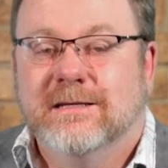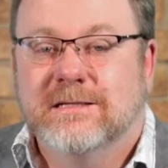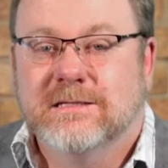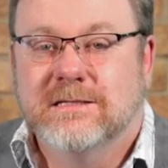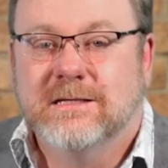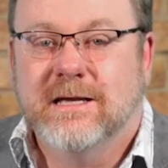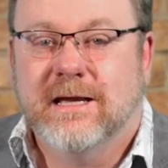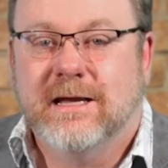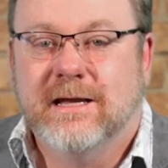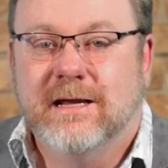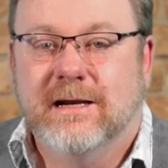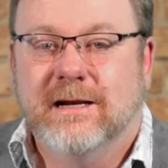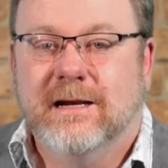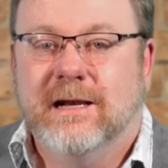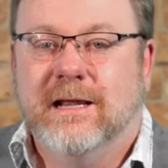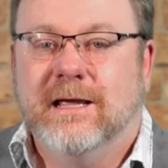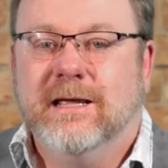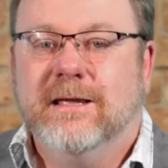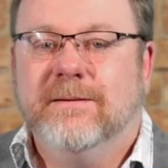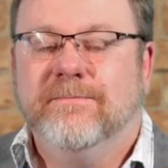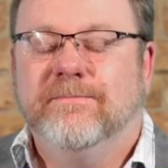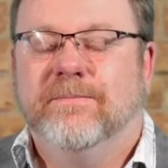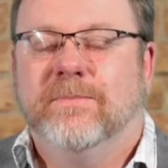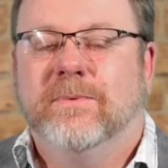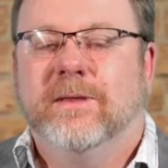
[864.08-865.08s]

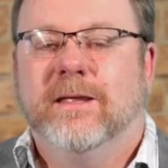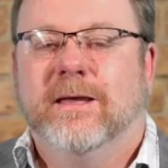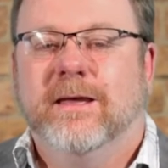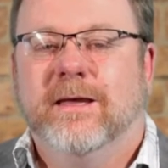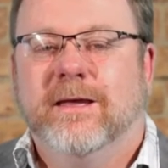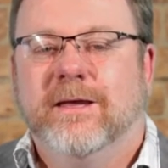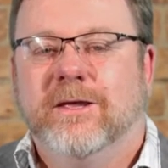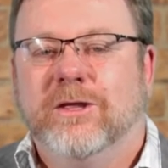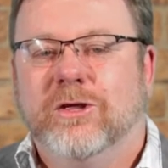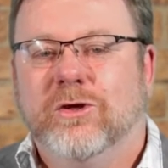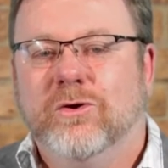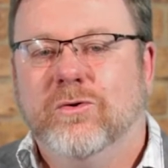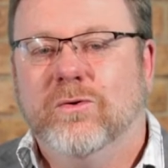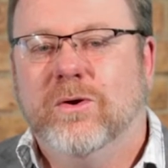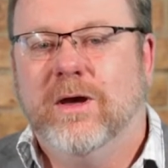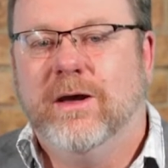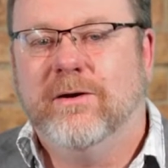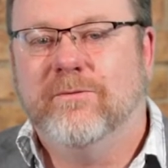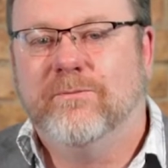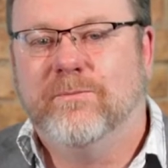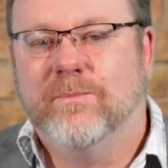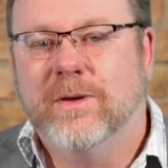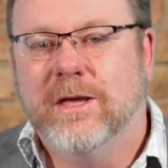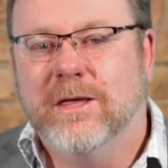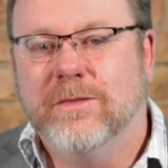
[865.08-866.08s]
Secondly, you
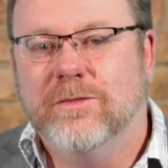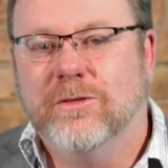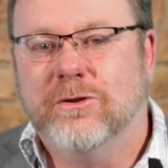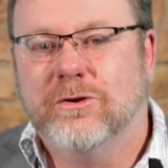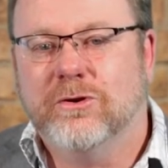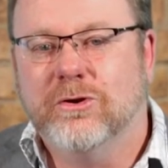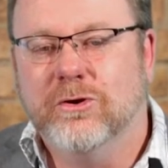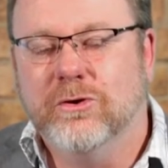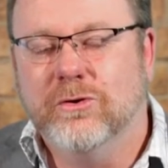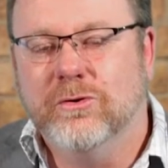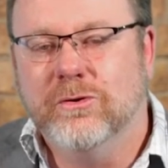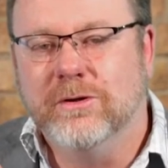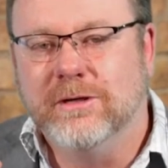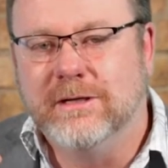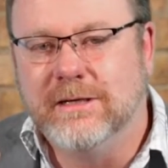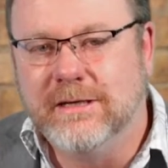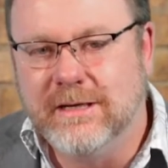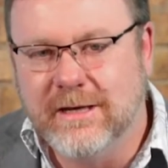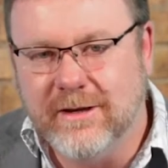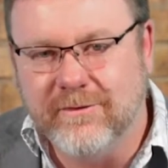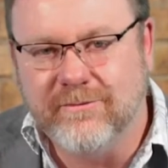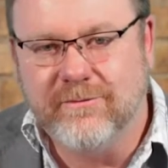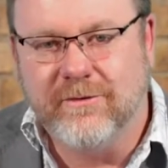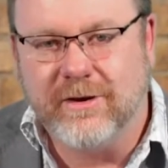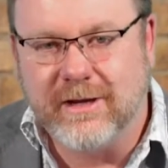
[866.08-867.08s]
have been through
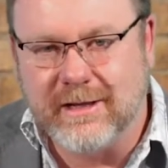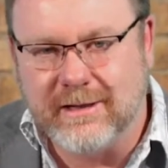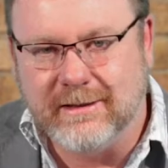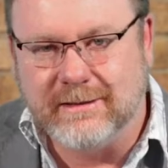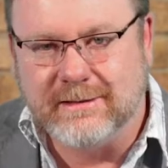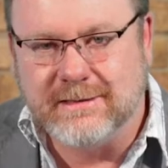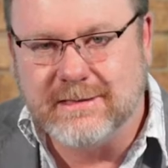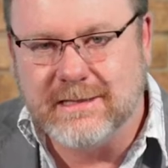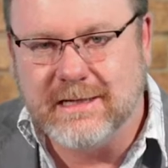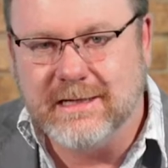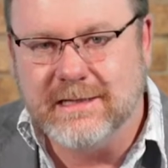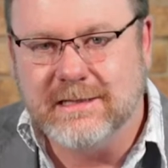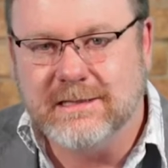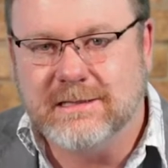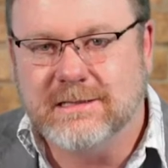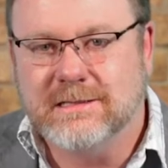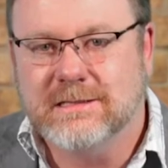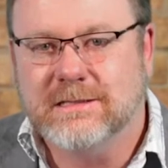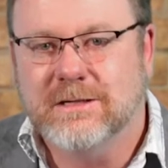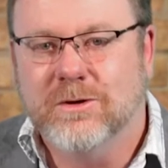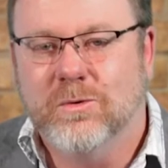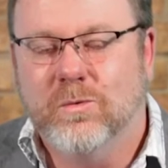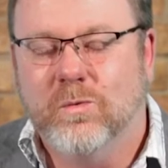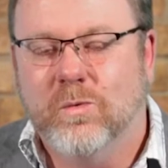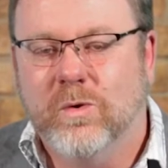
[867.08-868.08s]

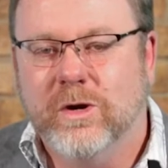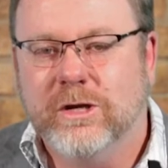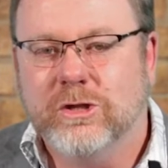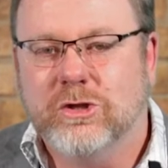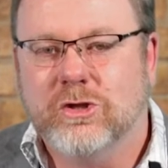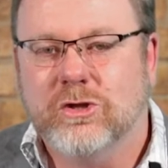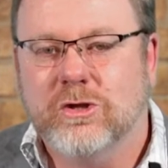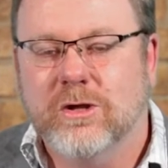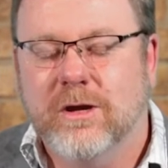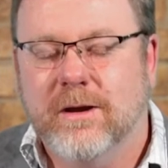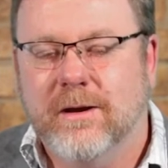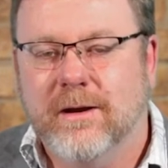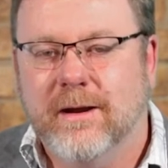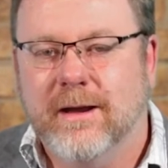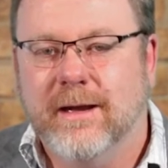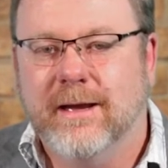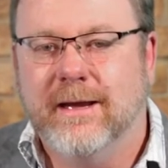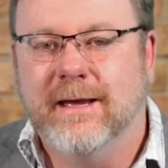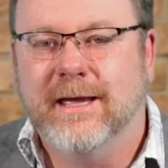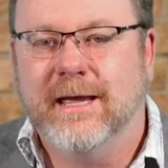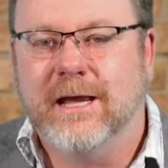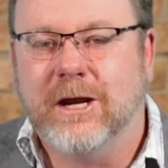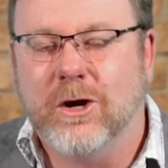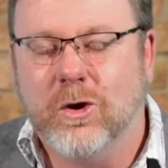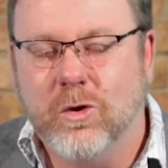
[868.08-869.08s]
difficulties which
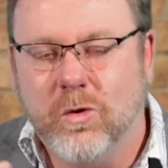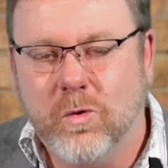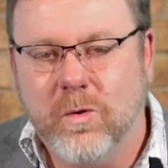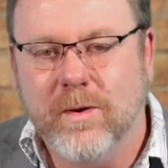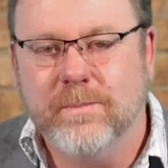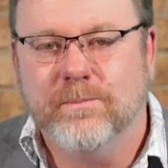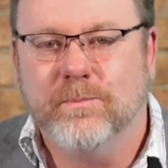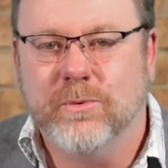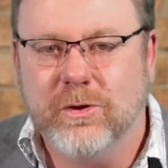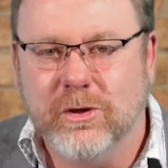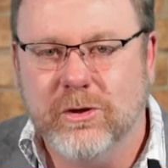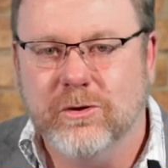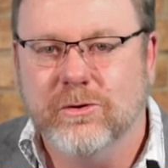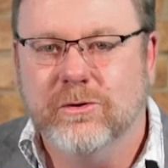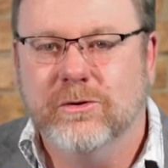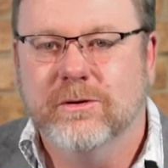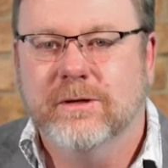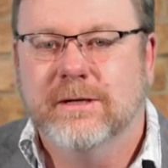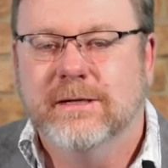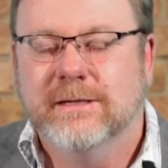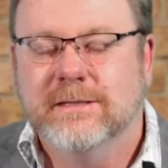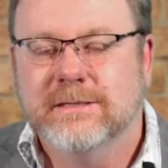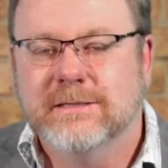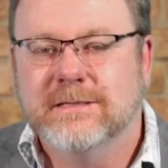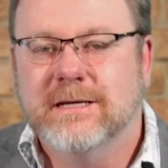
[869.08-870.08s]
equip
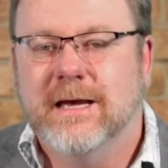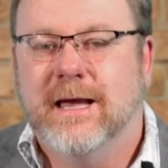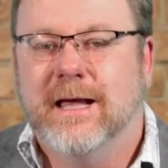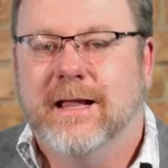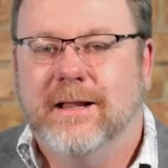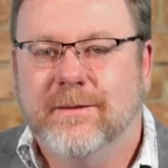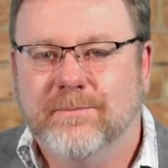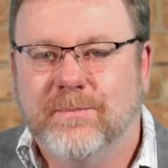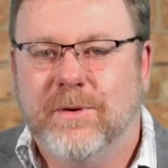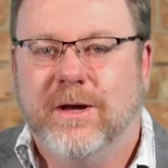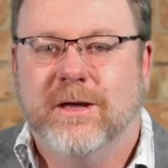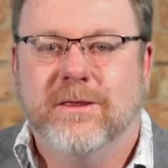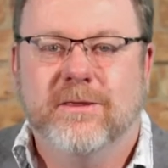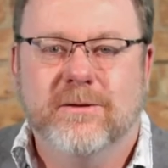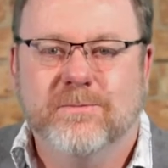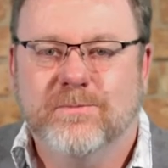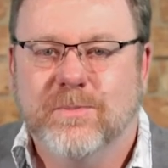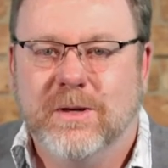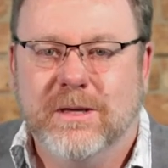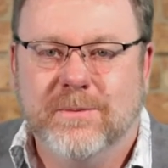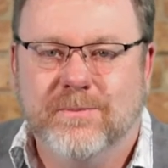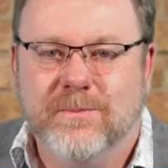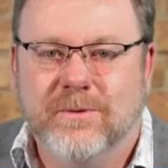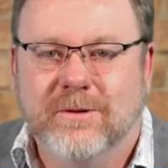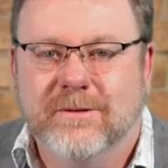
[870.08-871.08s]
you to help other
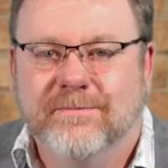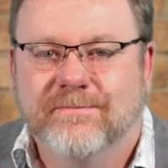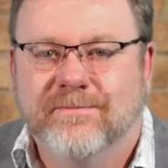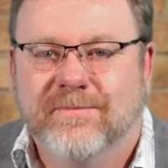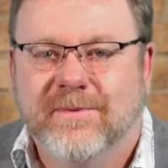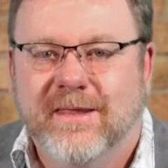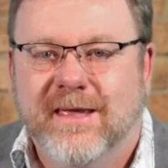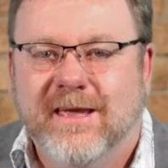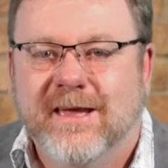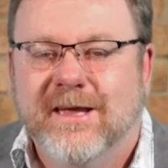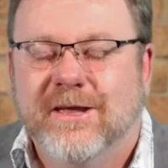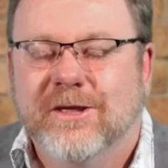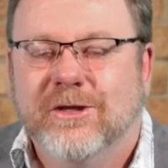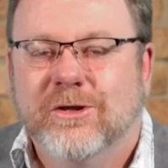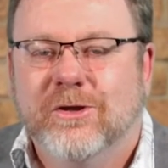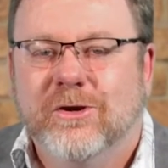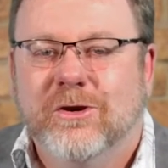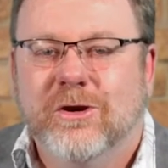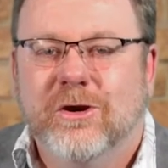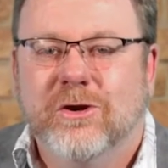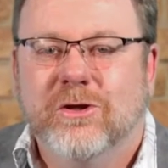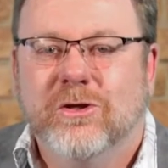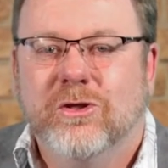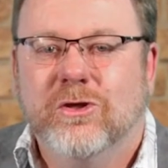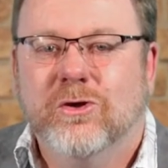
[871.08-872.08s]
people. You
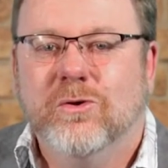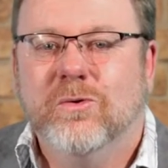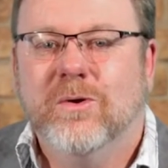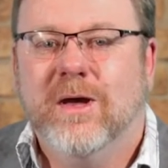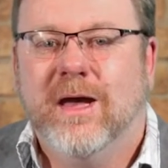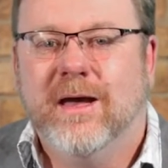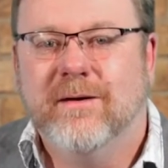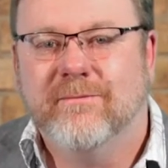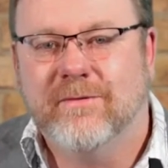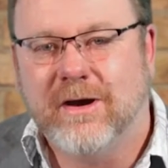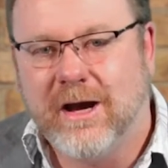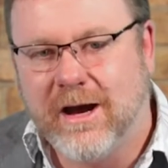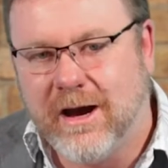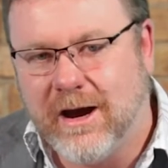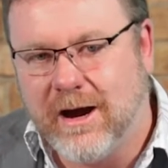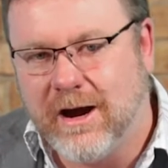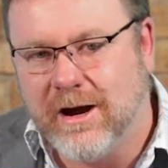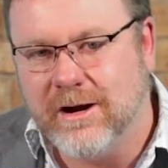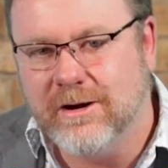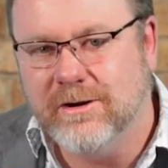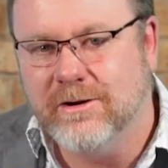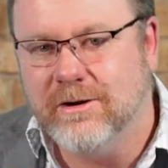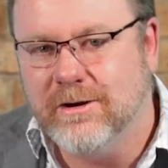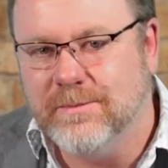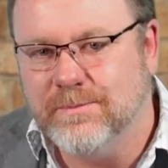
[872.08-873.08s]
know, you have a
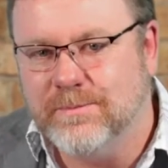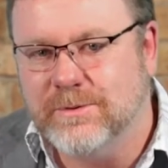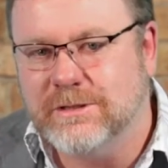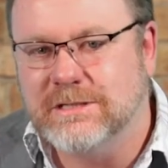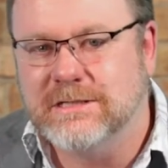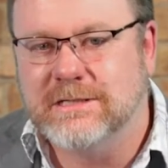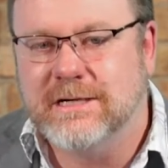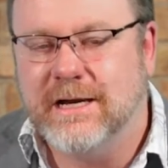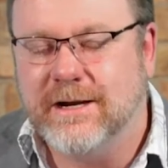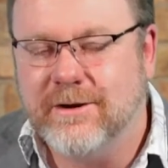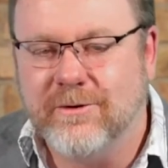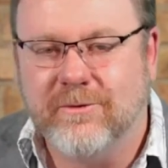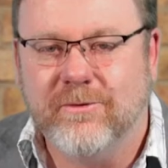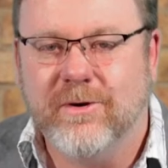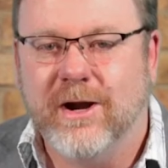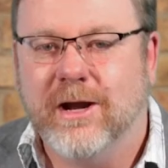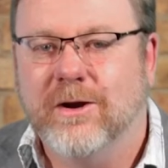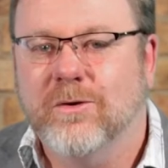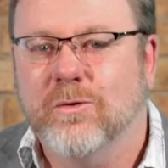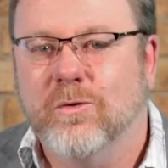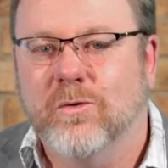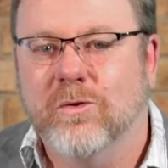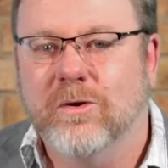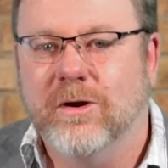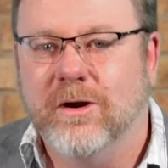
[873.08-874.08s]
100%
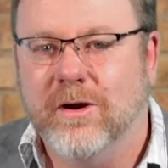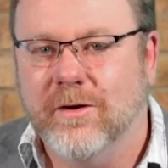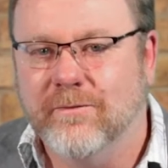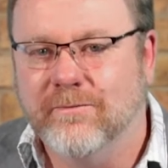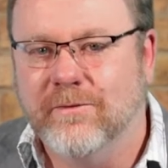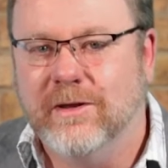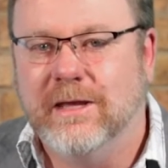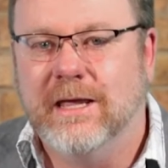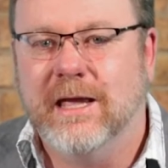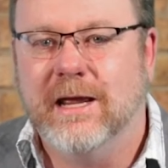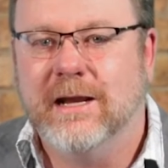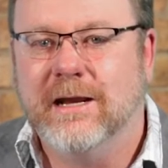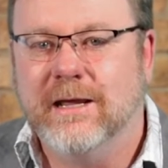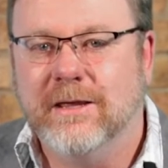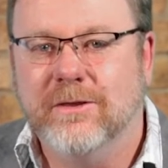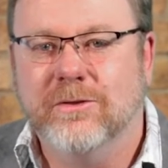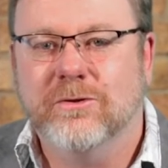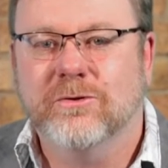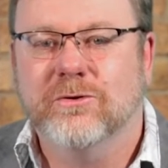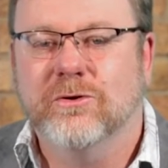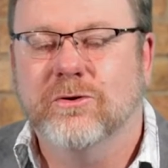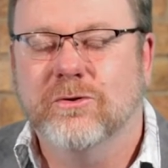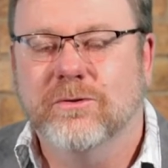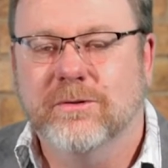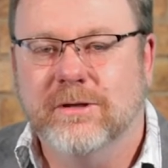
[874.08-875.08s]
record of getting
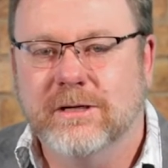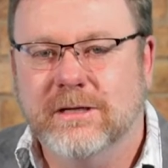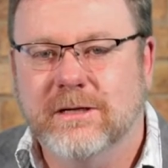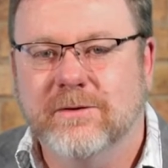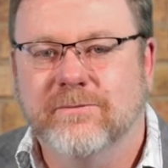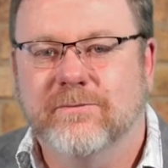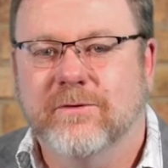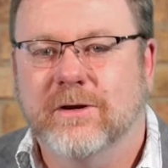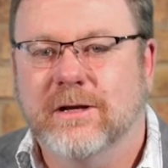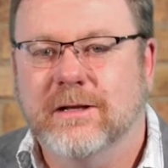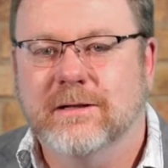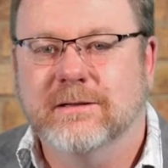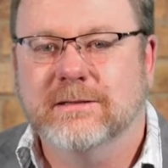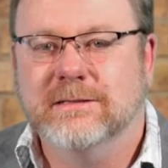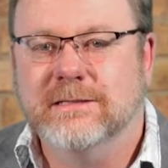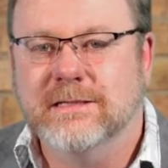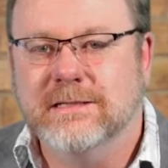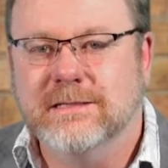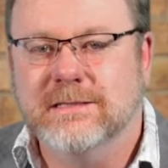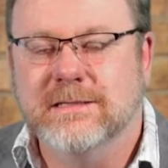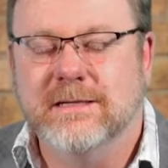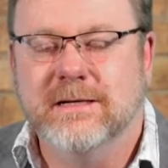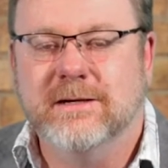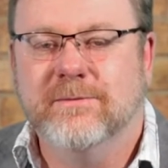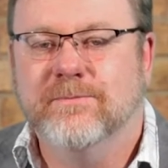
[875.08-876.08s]
through the
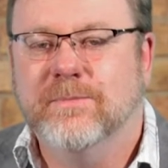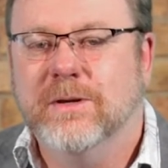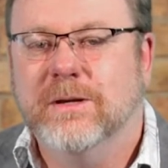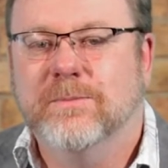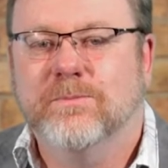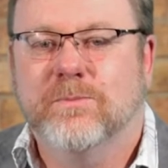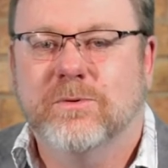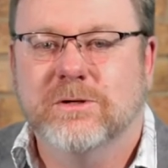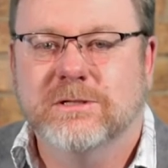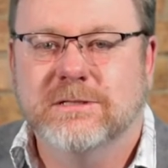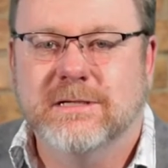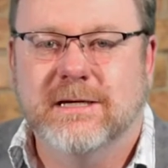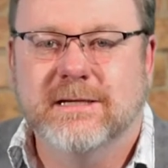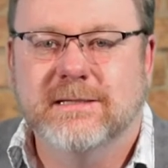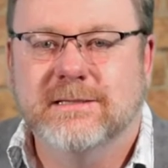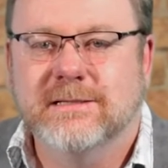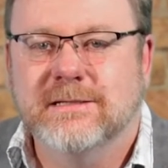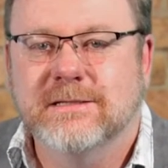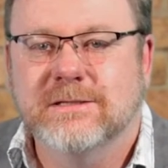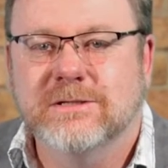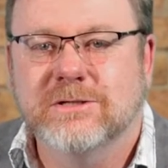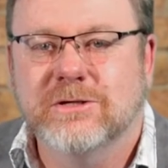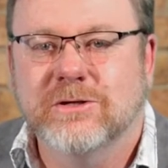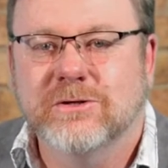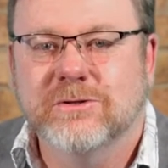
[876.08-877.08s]
difficulties that have been
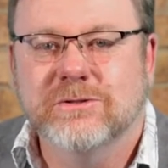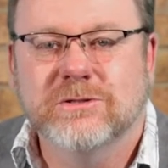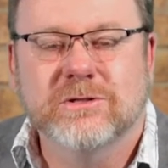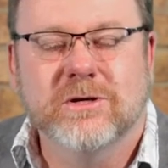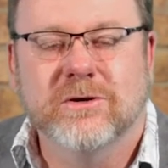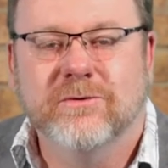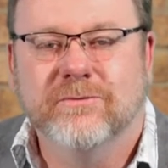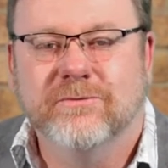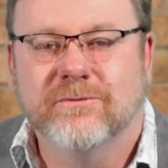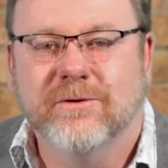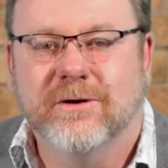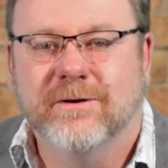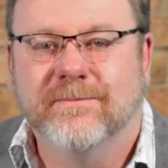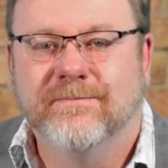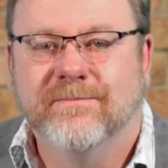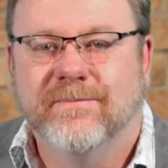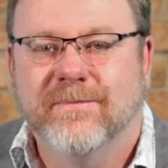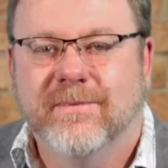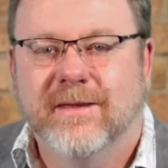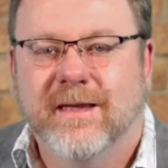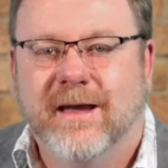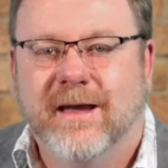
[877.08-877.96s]
presented to you so far.